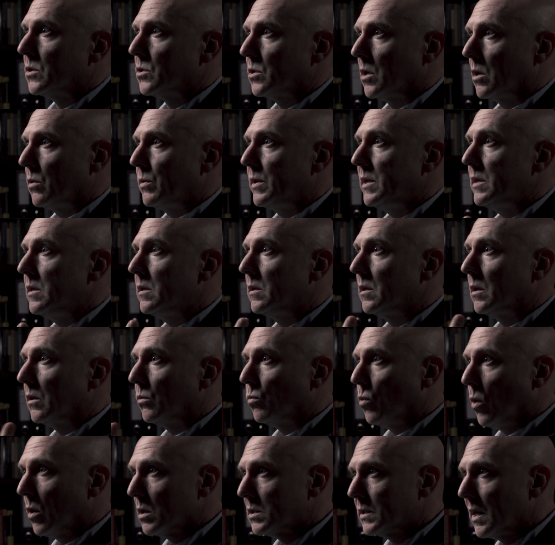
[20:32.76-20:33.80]
So he
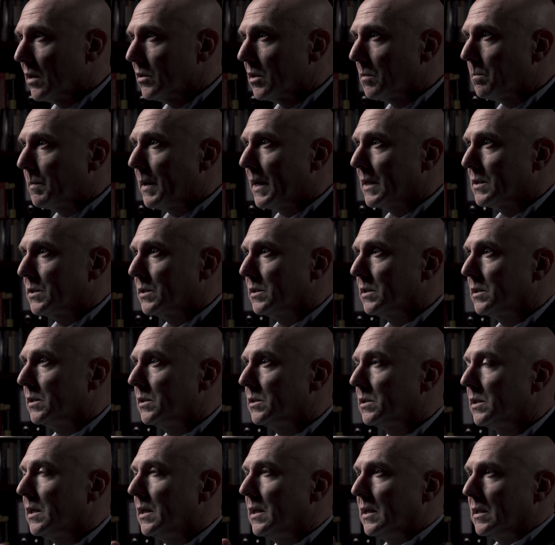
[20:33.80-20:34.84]
walks down the
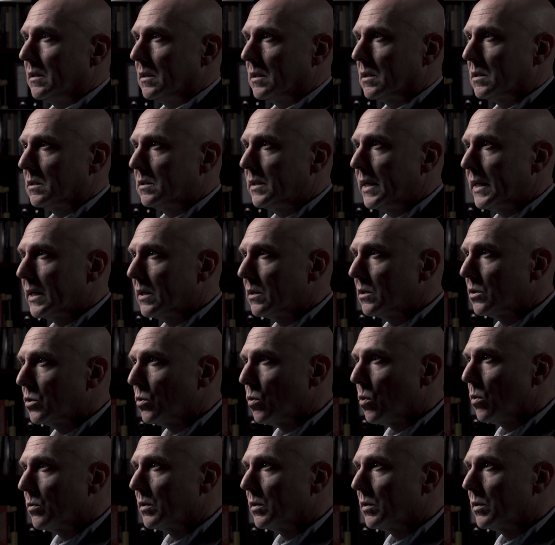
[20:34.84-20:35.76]
passage, the second door